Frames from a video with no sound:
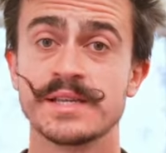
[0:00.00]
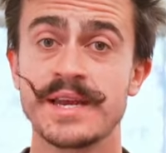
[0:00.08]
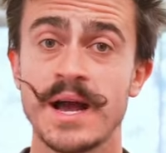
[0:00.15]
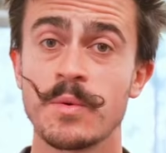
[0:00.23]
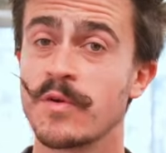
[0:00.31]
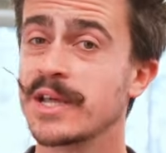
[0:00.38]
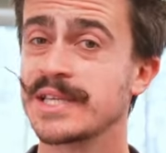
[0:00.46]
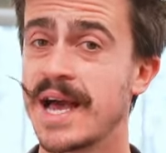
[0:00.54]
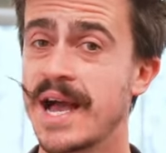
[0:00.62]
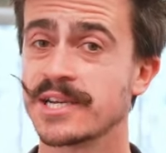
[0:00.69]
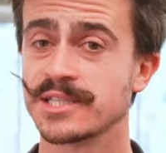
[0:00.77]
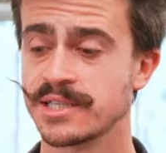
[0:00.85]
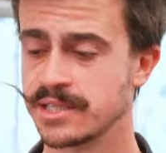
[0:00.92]
now we're ready to
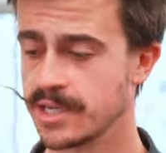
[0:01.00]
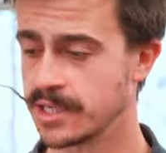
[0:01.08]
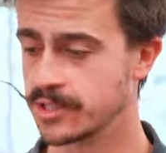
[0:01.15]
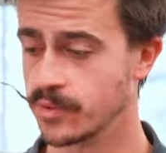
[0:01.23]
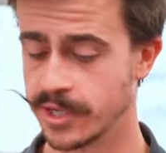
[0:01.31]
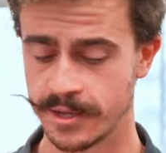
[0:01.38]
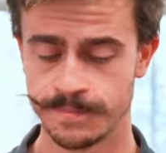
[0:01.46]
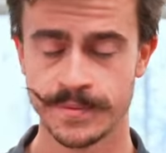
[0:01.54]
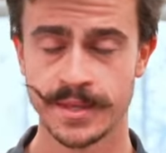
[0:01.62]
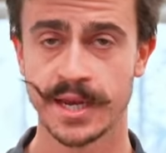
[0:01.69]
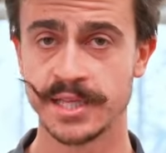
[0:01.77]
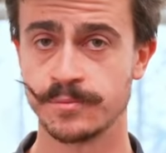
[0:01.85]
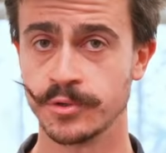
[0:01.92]
actually start doing it.
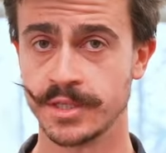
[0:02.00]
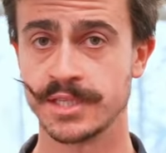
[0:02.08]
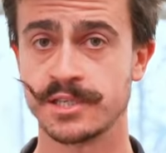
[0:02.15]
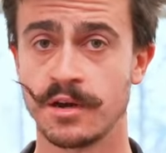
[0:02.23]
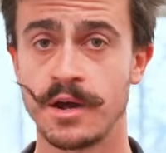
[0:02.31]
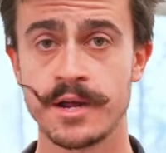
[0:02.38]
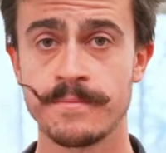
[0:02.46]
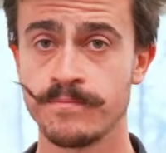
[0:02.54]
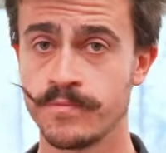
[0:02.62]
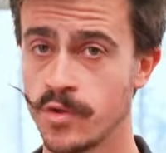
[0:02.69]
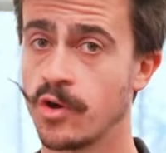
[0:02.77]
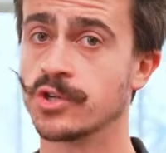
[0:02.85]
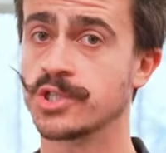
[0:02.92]
Let's put this tire
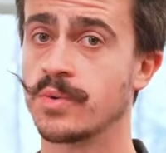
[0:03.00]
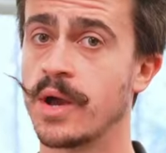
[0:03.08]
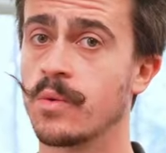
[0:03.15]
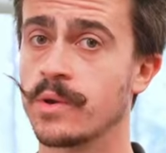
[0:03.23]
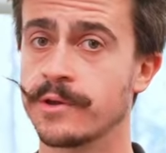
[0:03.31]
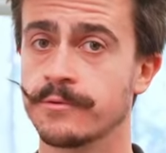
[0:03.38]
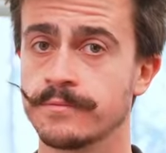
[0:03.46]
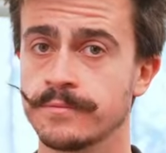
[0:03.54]
onto our wheel.